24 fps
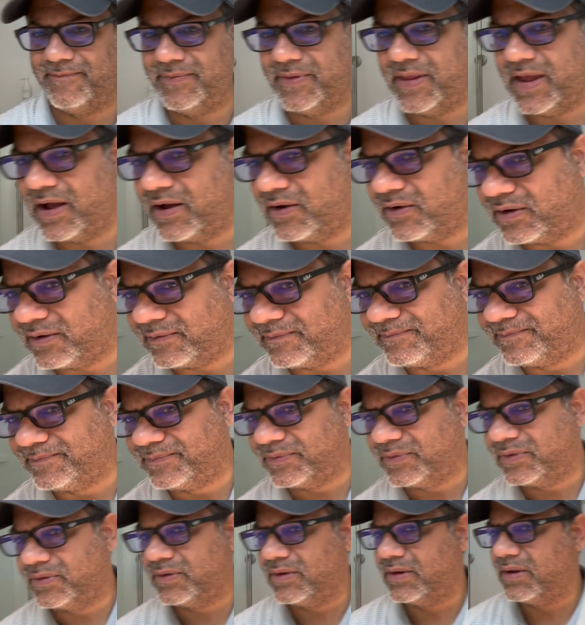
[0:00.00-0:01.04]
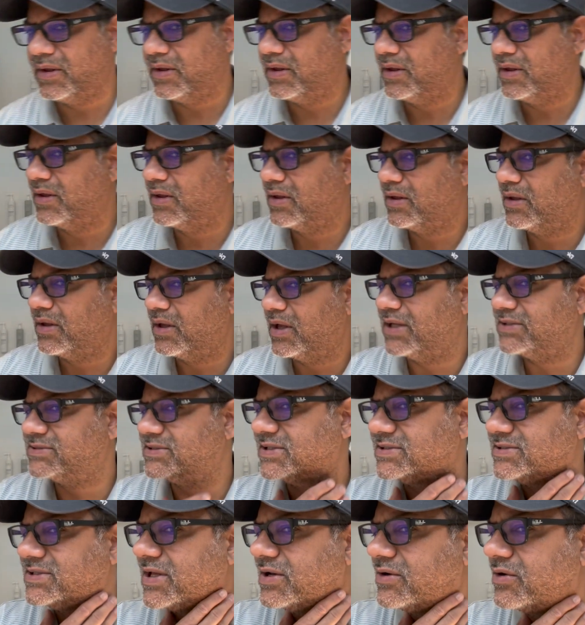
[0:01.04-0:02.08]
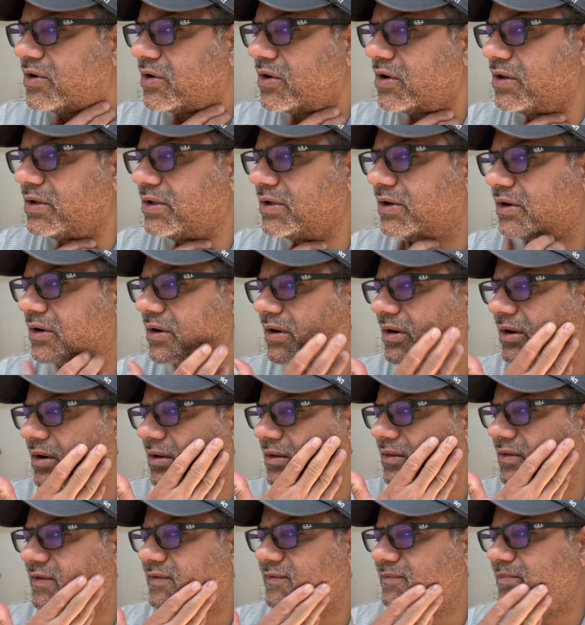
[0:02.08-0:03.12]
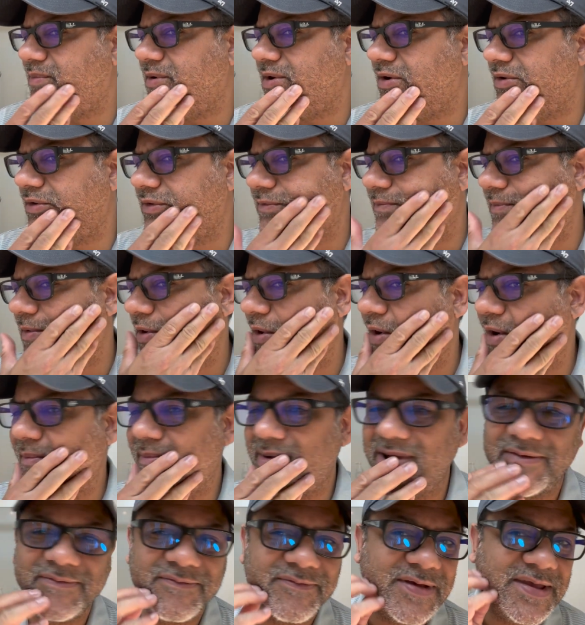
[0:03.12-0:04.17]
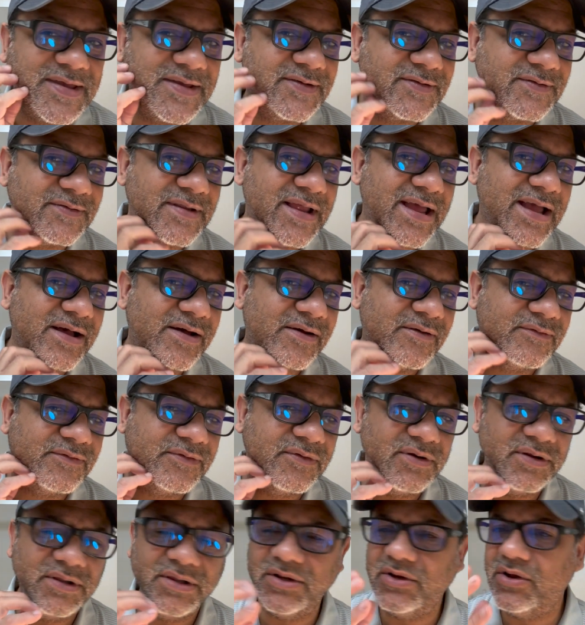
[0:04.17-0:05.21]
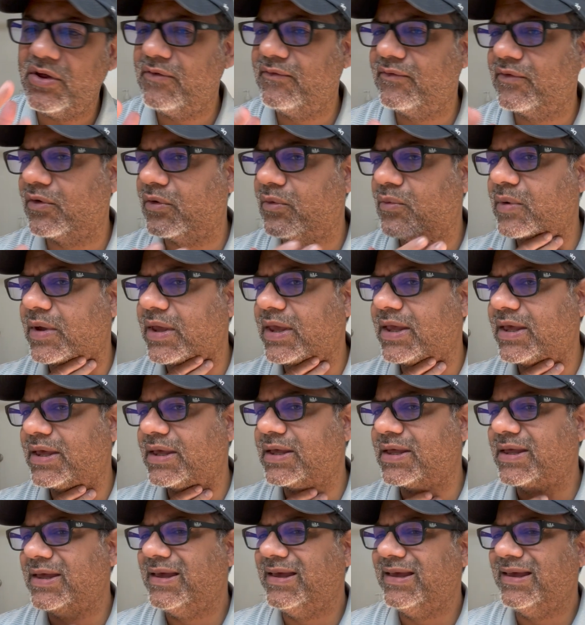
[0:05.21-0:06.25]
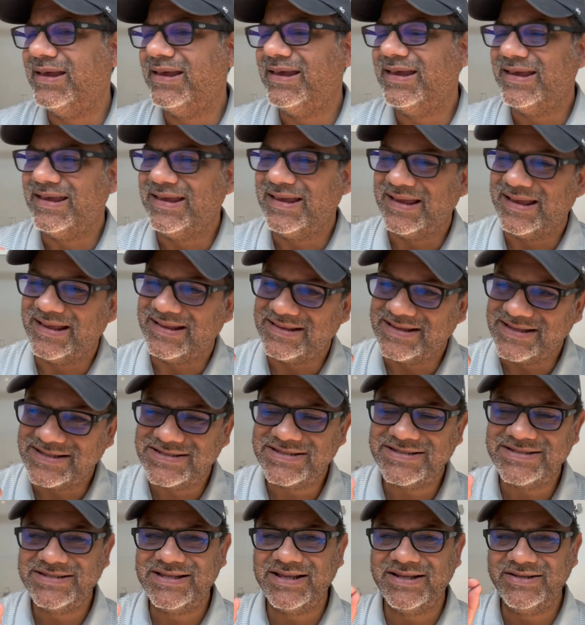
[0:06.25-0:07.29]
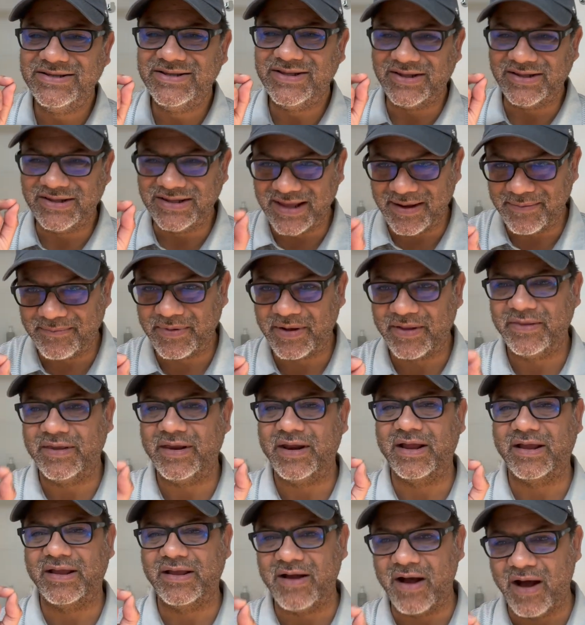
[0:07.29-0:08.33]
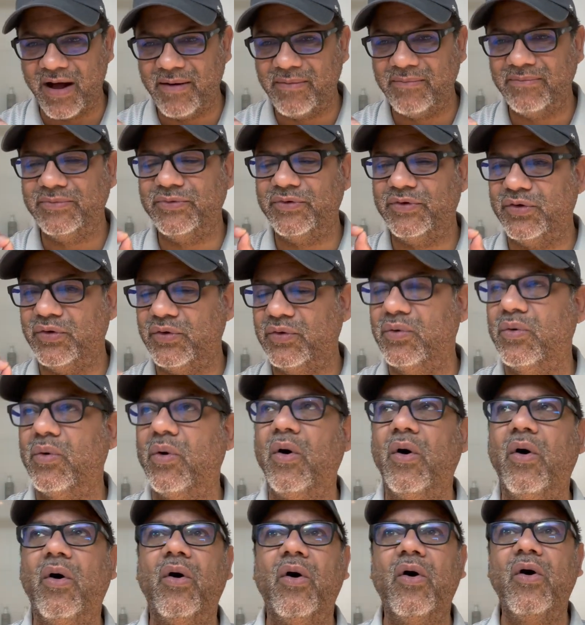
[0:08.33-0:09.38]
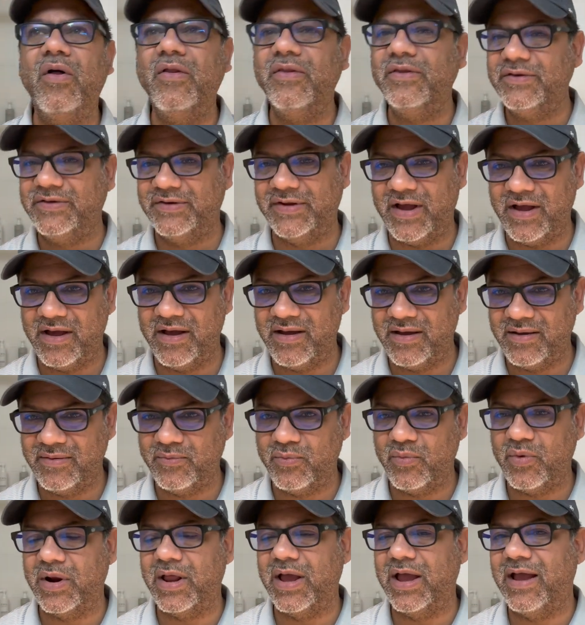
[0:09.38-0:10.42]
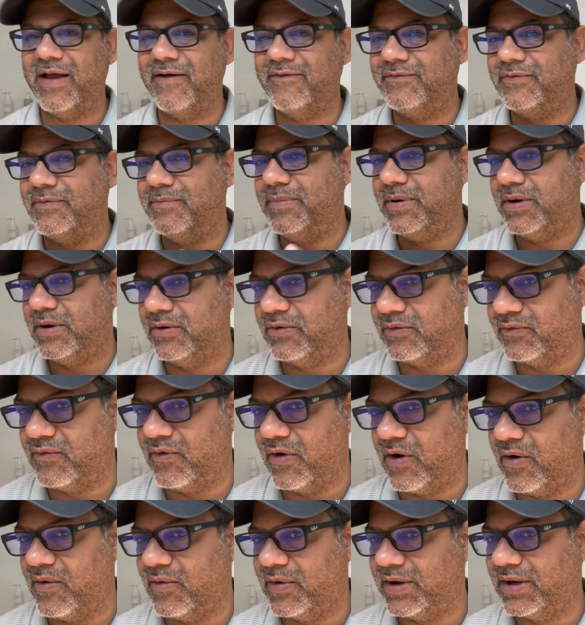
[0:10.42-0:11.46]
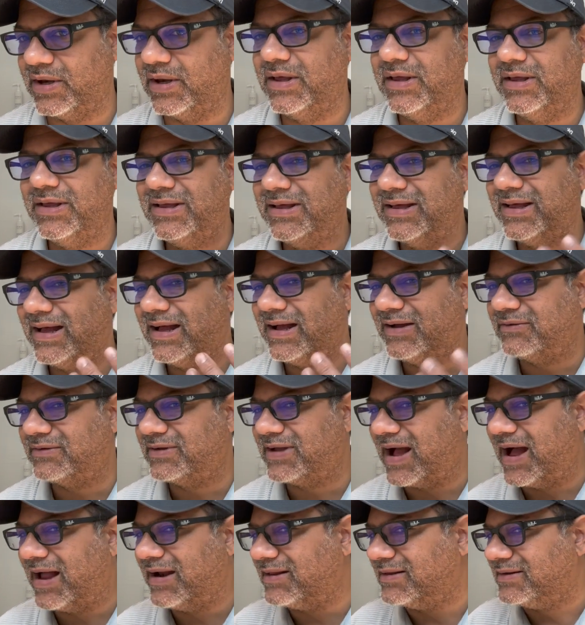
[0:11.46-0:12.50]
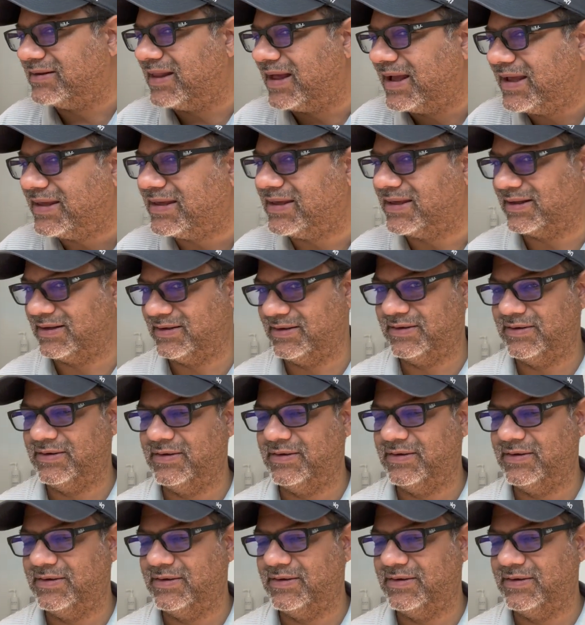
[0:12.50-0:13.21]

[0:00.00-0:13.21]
Now, as I said earlier, this beard's been on my face now for a little over a week. And this is the dilemma that I come to all the time when I have the beard growing. I kind of like it.